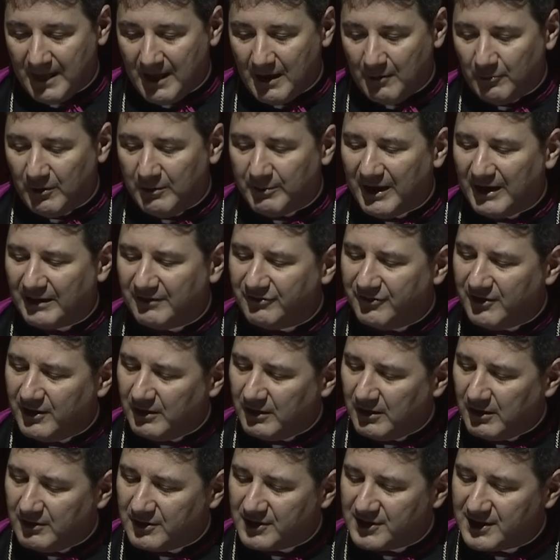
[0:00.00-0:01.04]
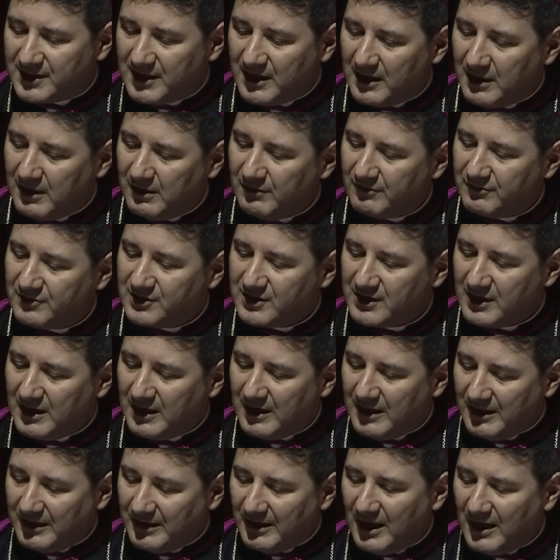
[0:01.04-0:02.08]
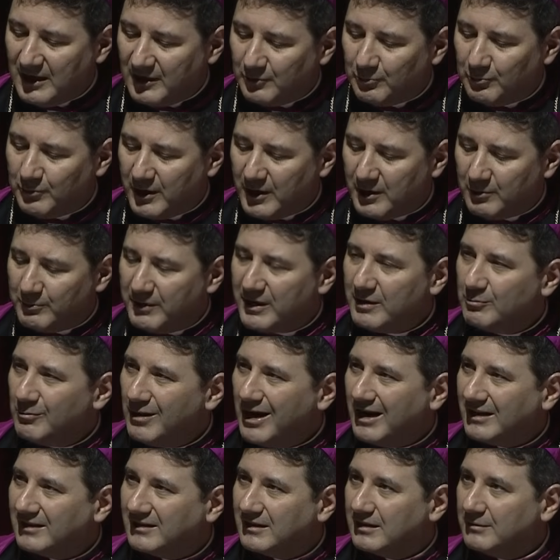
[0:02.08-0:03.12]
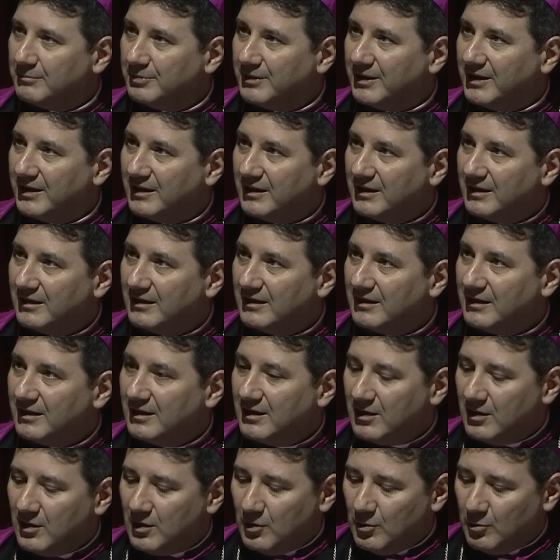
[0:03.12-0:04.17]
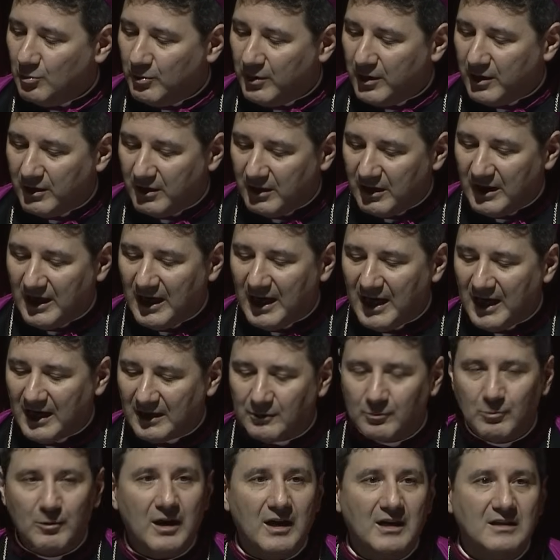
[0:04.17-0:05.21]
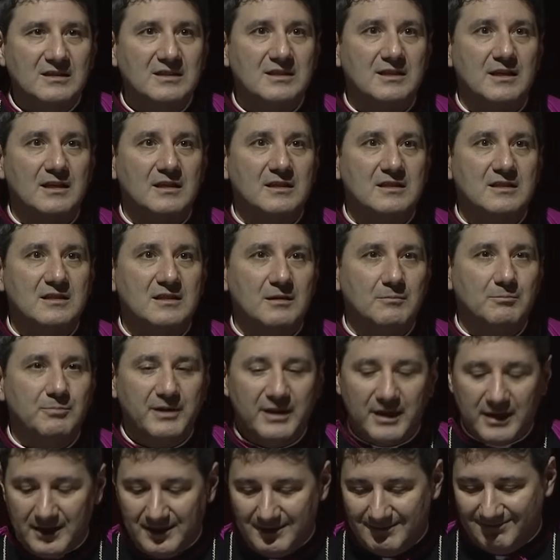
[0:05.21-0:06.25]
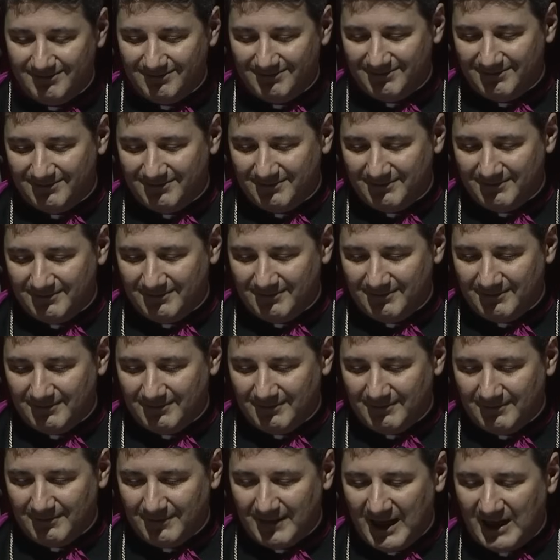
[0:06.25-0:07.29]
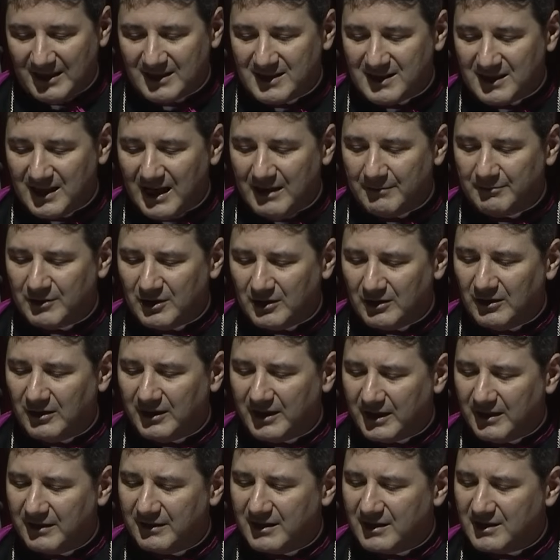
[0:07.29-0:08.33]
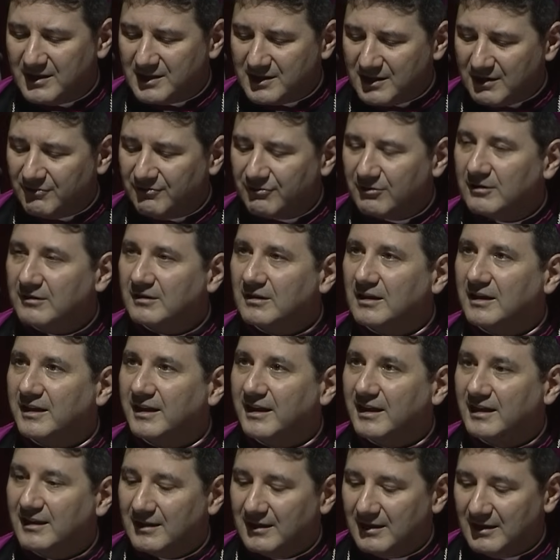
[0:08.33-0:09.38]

We might feel ourselves not where we want to be, where God wants us to be. It's time to look at this differently